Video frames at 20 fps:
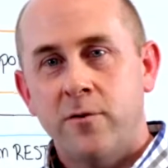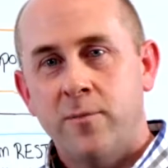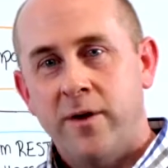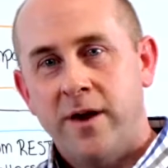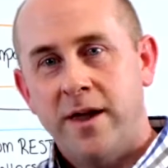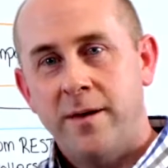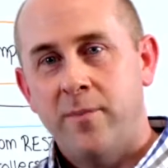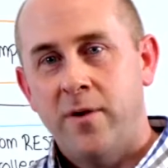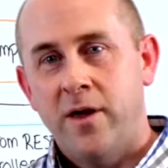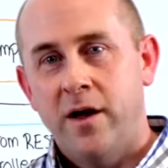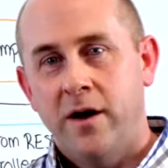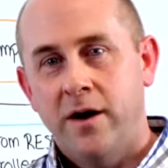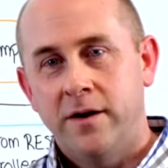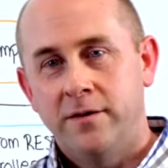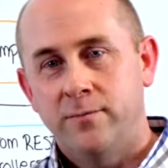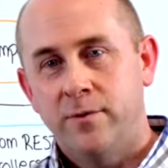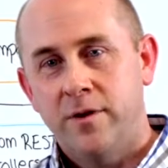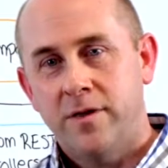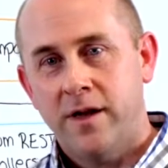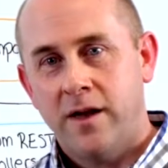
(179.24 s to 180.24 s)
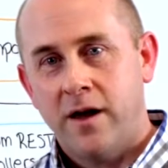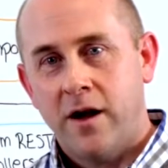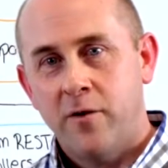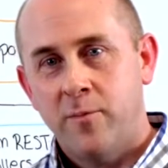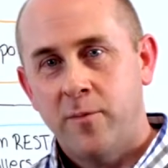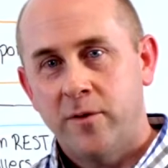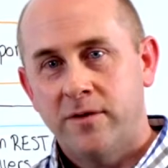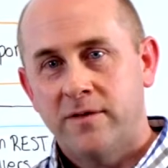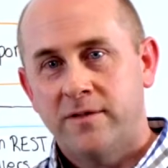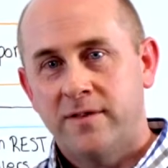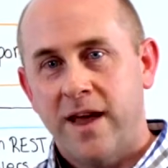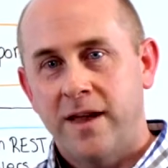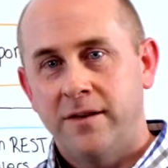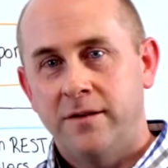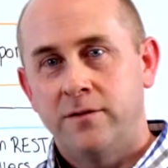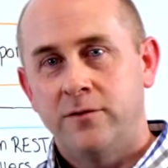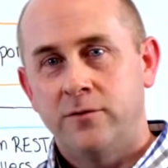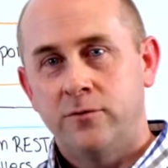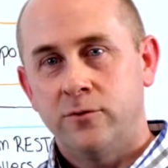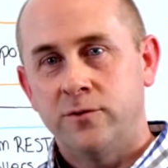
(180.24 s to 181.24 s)
open APIs, we think open
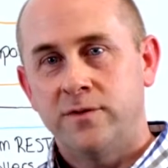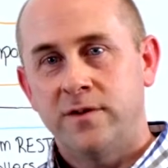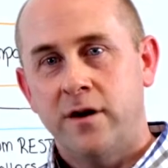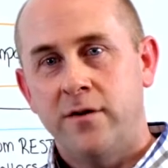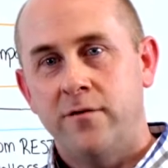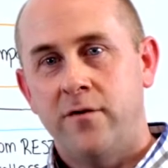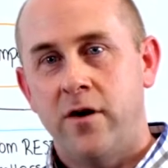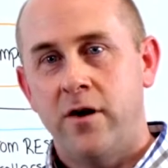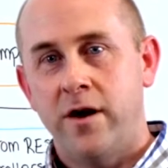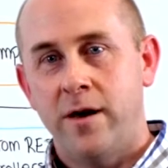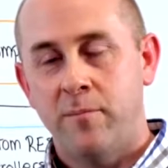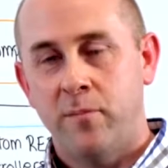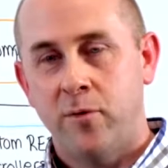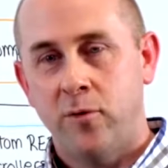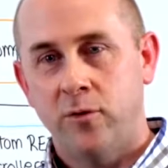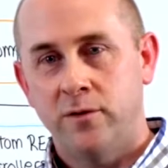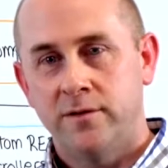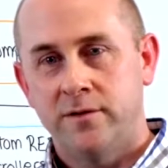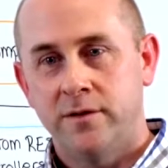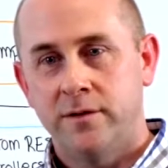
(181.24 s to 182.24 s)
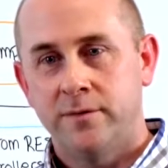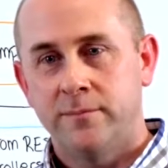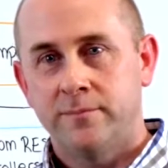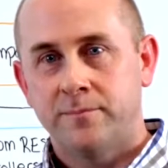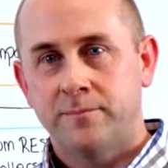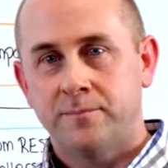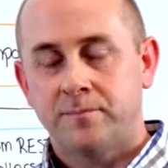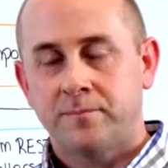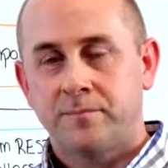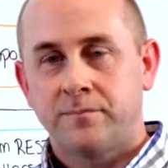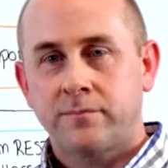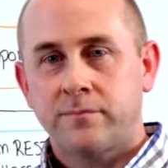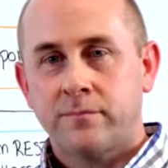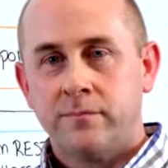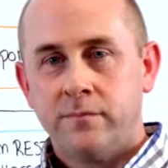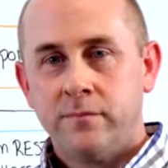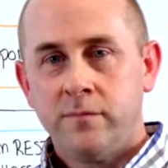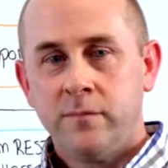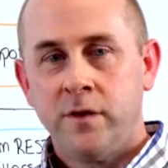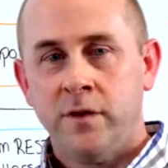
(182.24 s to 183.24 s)
standards are also very important.
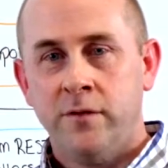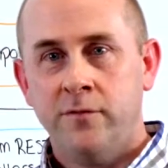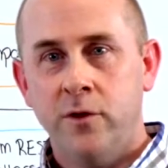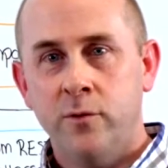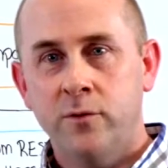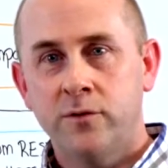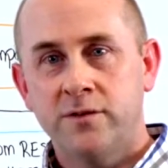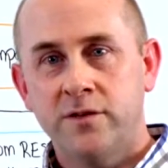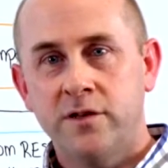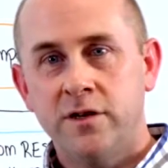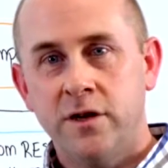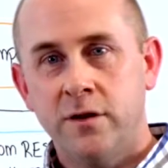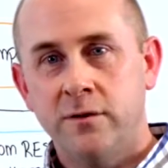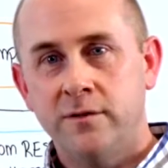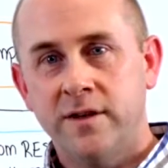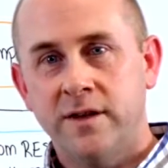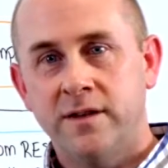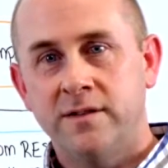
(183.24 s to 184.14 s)
If you want to use